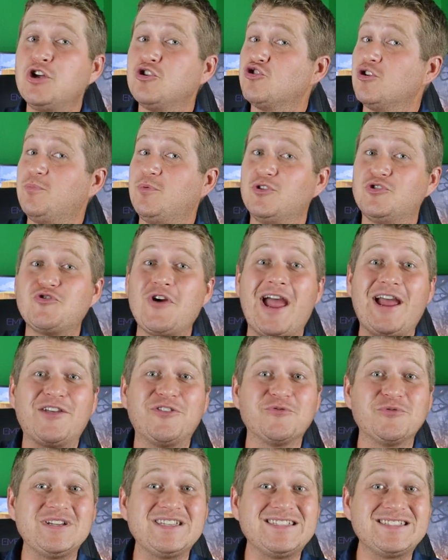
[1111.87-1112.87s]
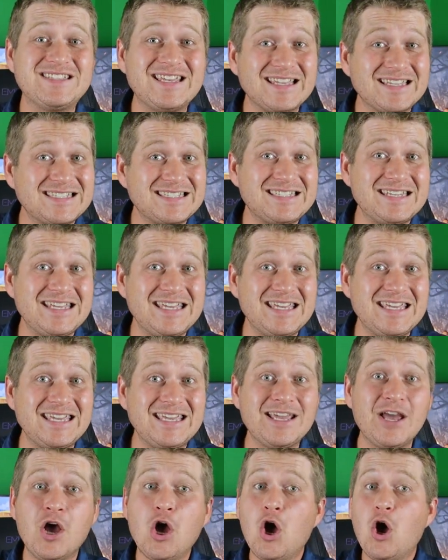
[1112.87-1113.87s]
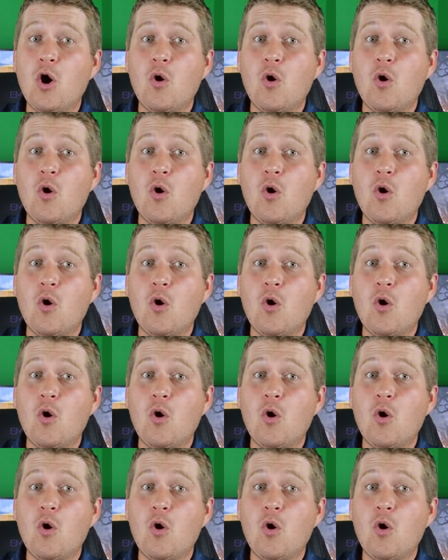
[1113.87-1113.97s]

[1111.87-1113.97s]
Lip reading: 360,